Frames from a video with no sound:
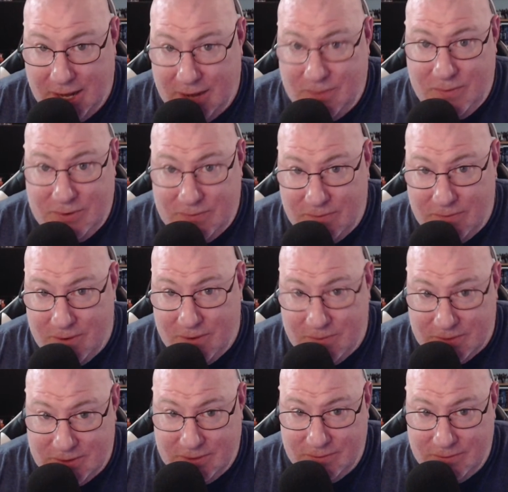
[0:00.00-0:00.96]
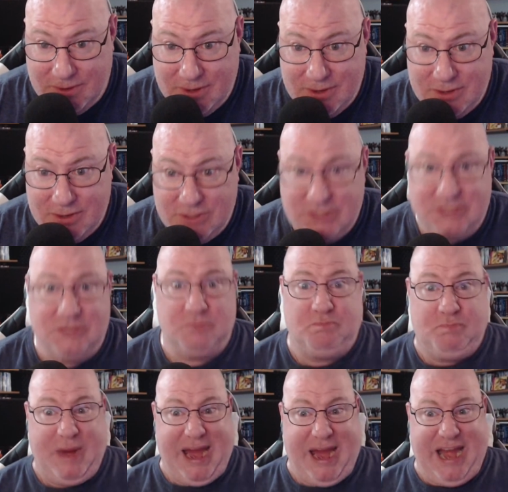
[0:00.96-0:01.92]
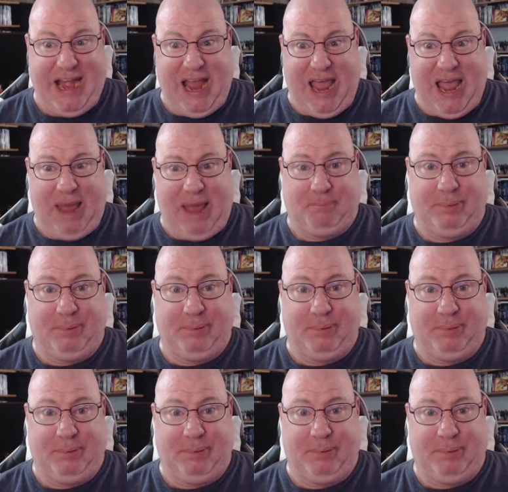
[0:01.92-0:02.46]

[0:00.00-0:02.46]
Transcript: What's wrong with you? Speed up.